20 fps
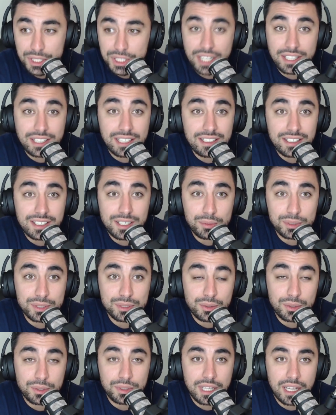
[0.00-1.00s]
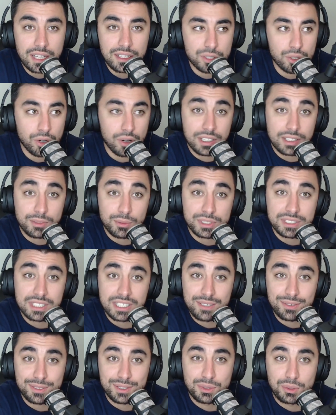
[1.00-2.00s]
other leader was doing that? China wasn't
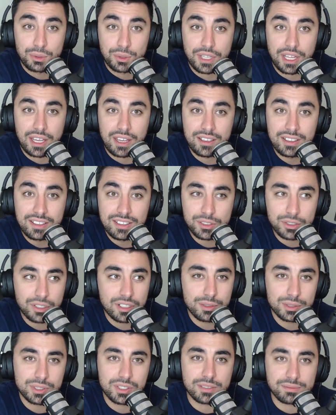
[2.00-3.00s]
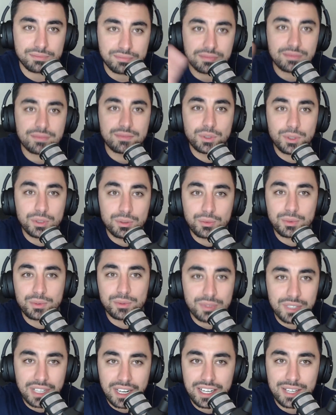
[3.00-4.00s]
even doing that. China was like,
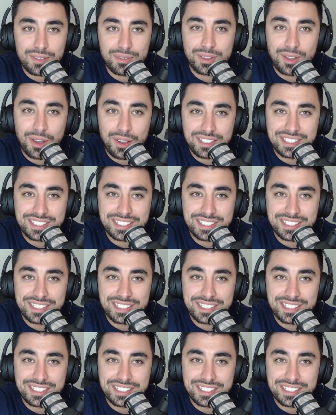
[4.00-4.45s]
"Dude, we don't even know this